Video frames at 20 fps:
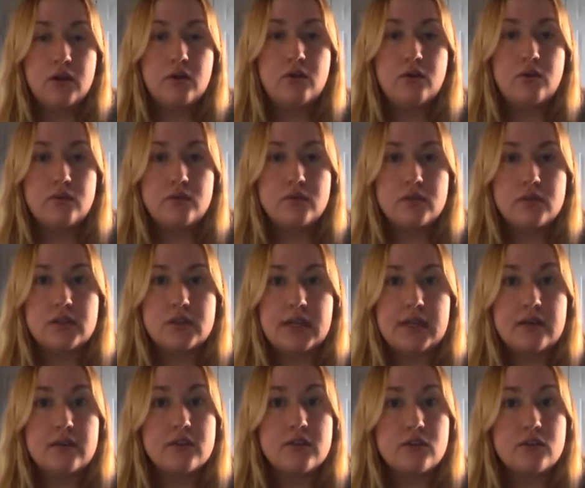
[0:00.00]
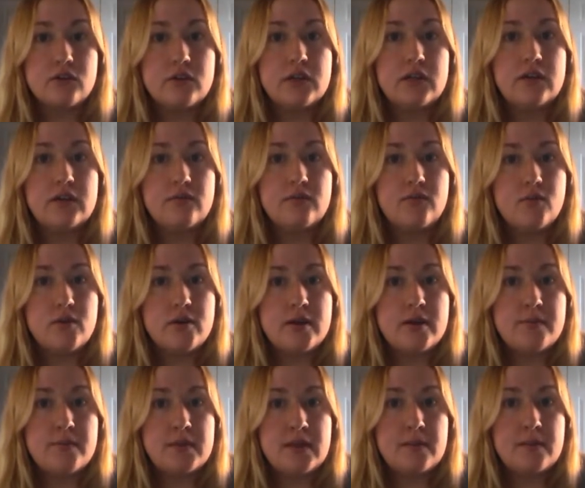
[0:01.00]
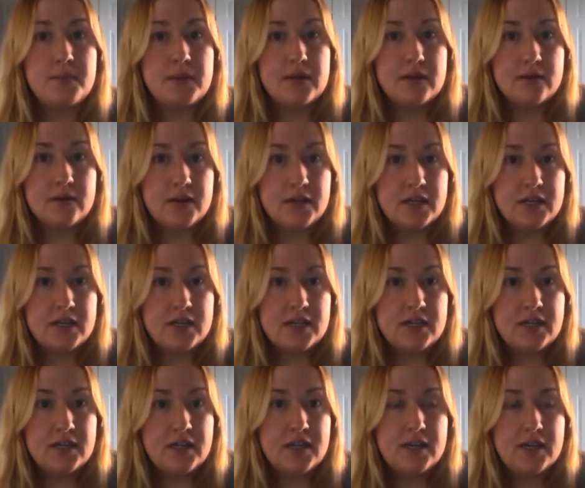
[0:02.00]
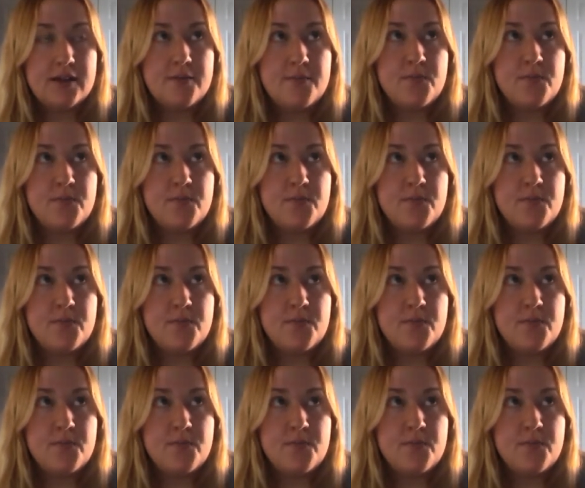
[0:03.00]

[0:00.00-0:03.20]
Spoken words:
over like a 30 to 40 minute period.